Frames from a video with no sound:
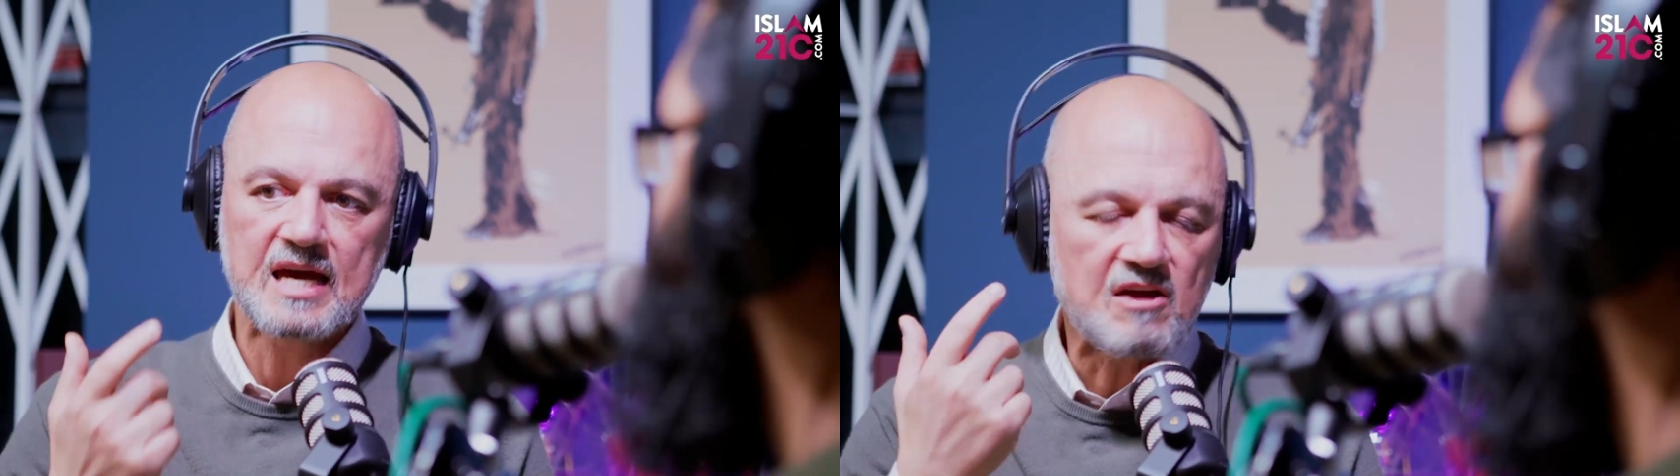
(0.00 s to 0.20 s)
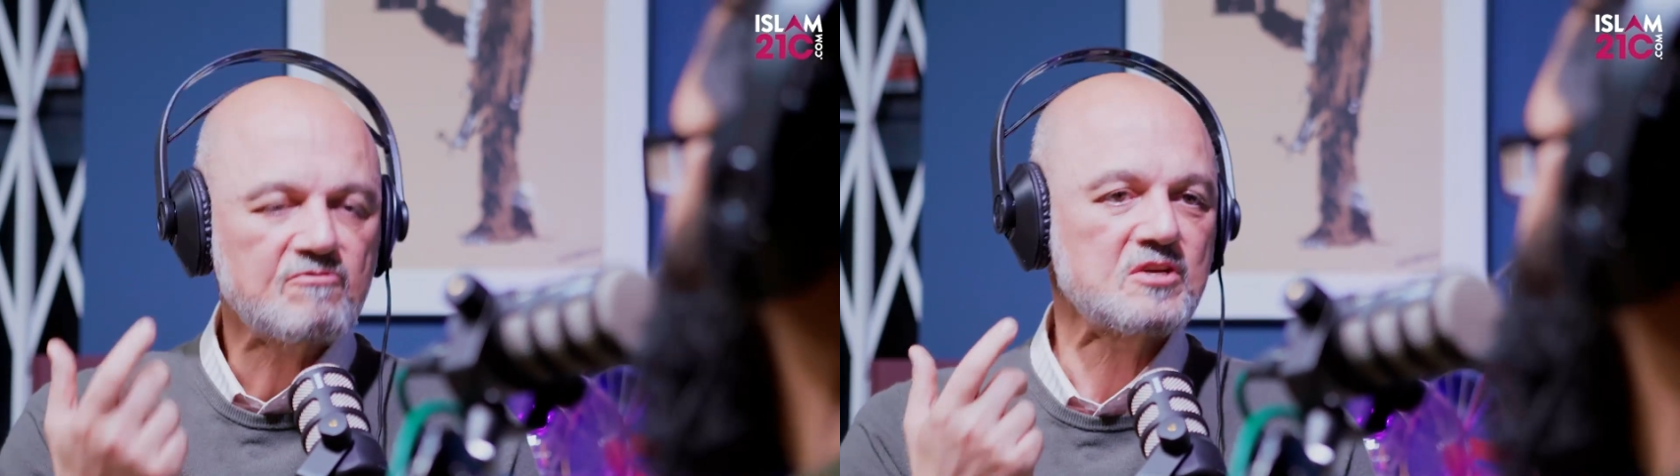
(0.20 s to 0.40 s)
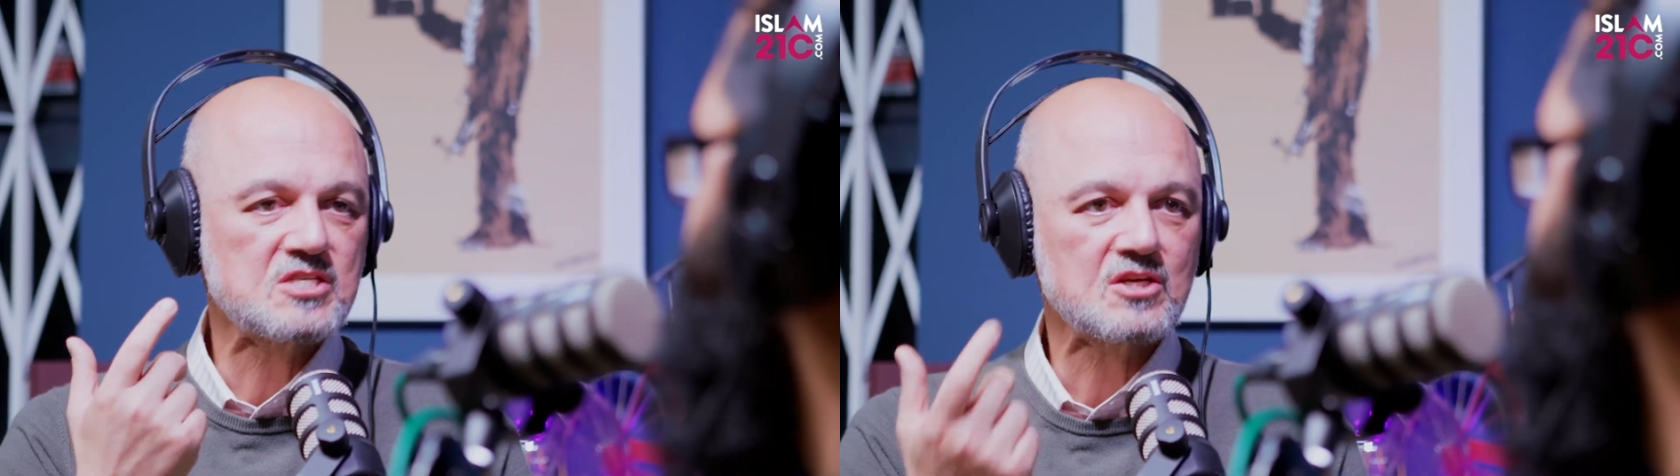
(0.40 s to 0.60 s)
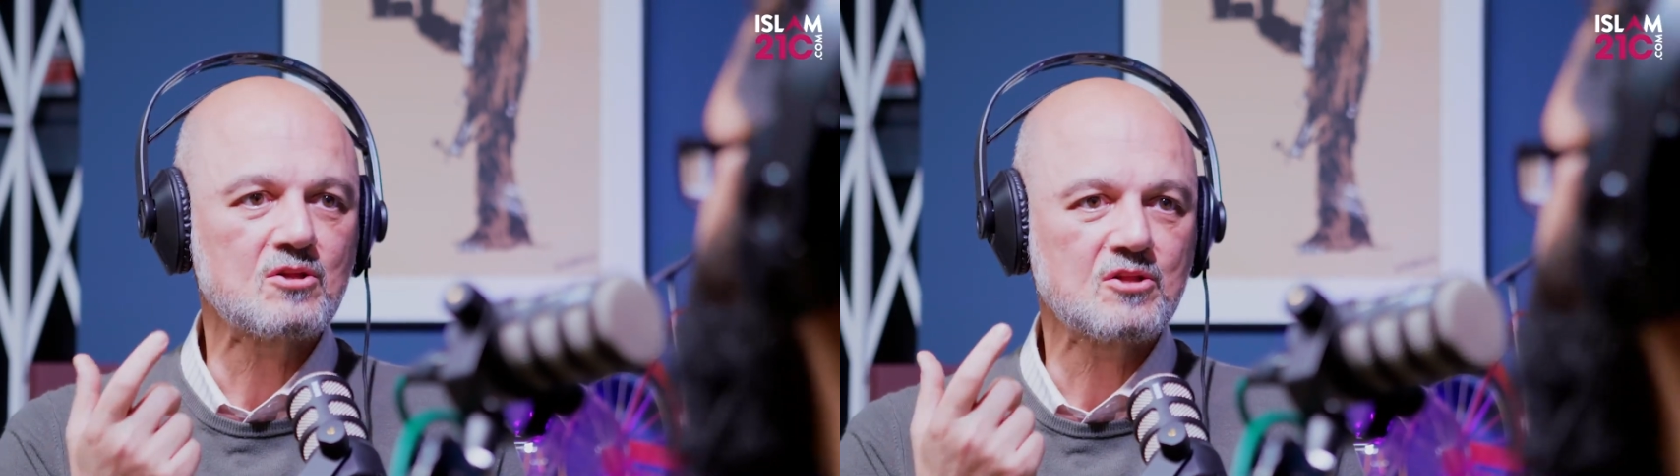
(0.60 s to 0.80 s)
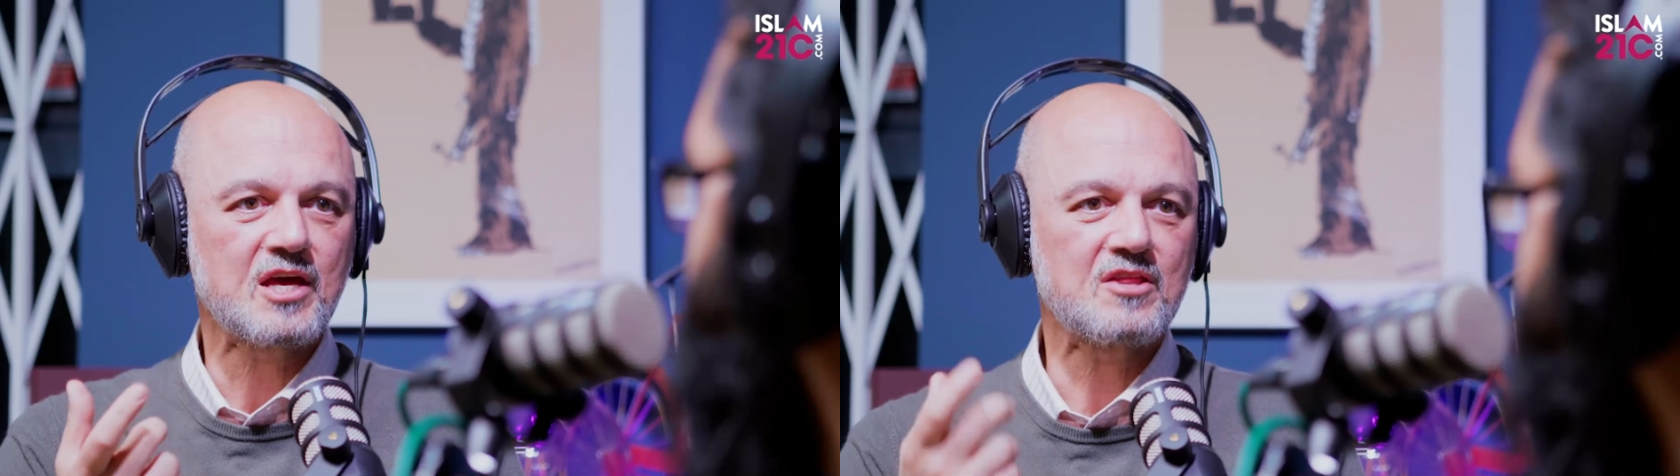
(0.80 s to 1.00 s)
every
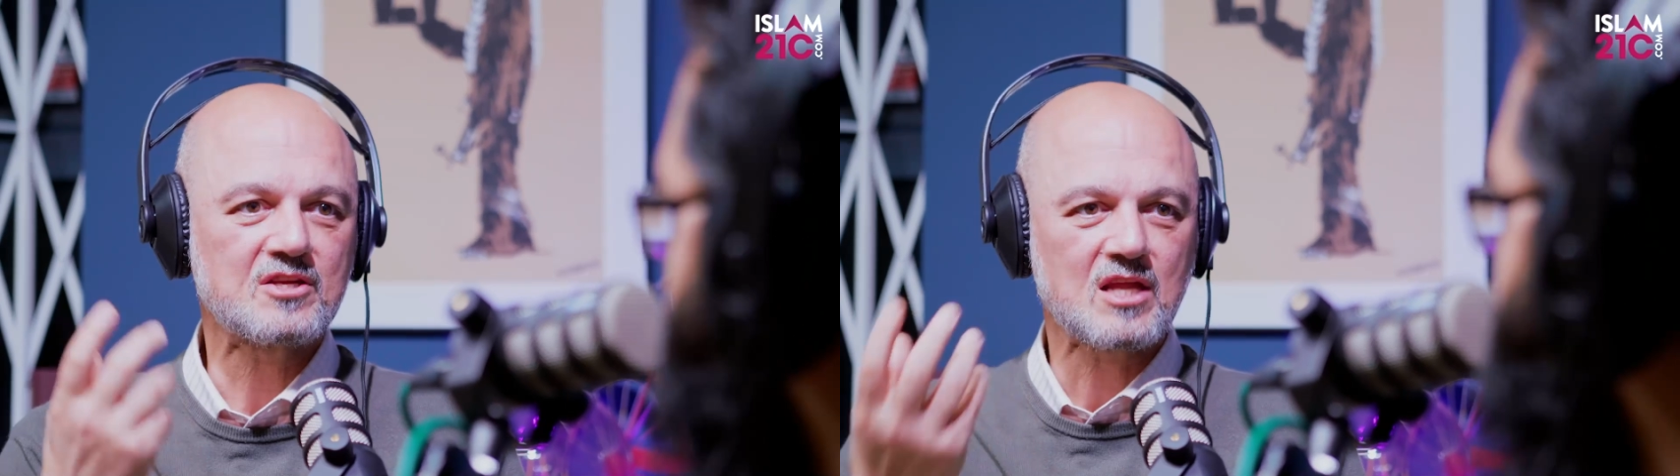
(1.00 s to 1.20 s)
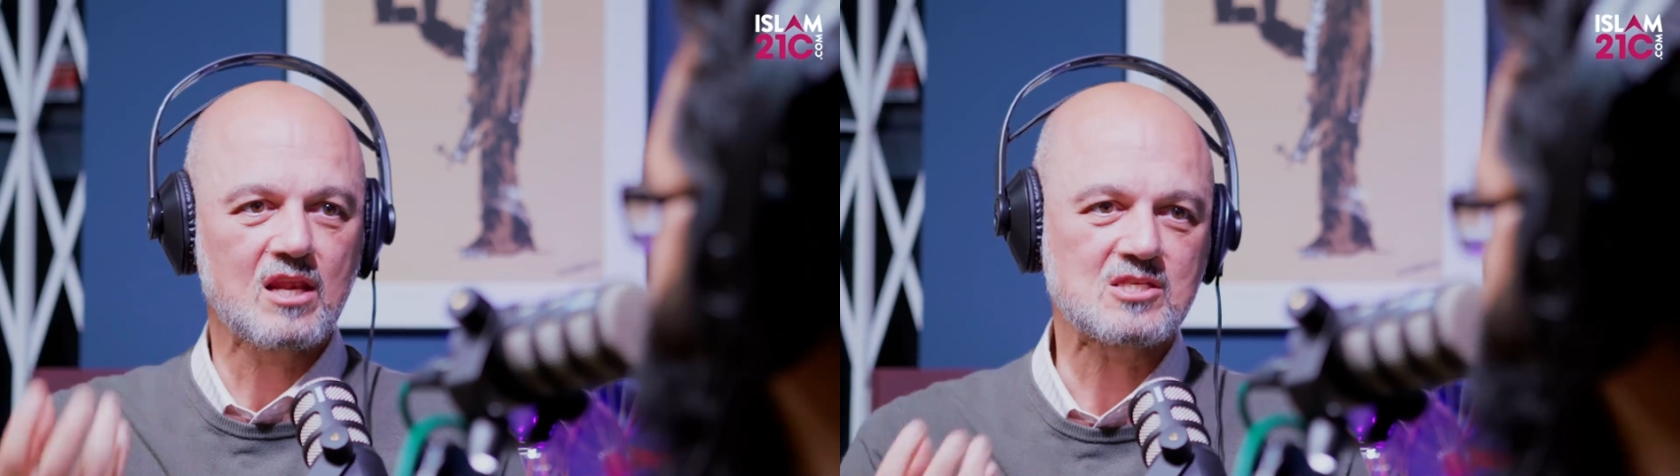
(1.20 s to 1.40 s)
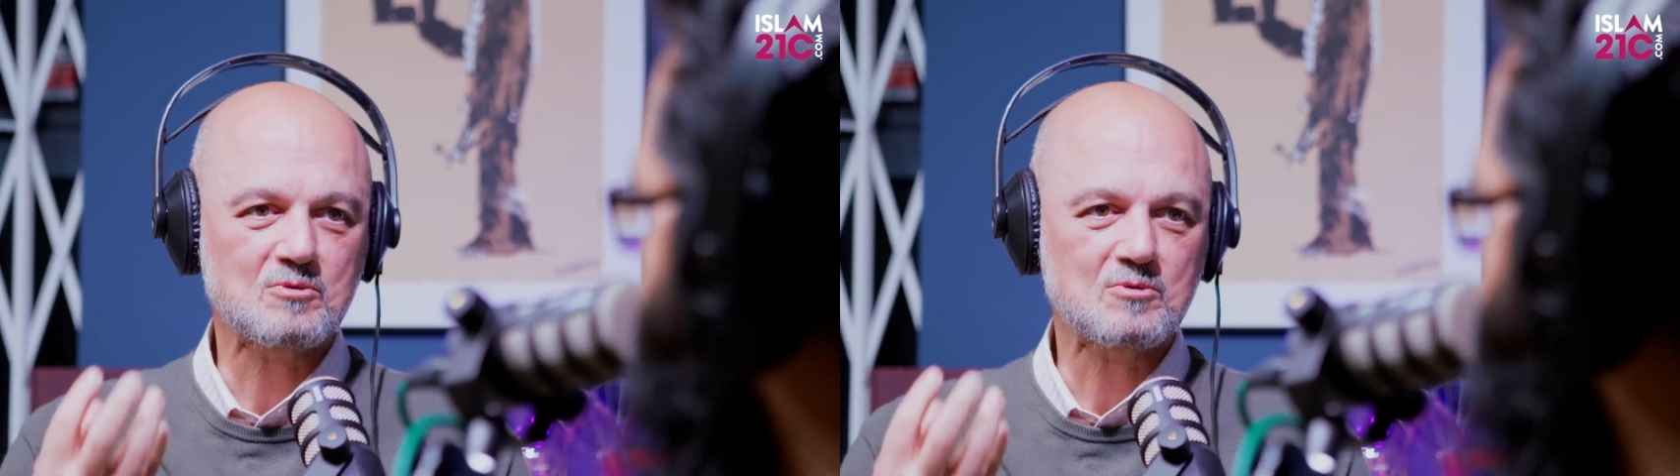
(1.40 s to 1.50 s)
single day that Allah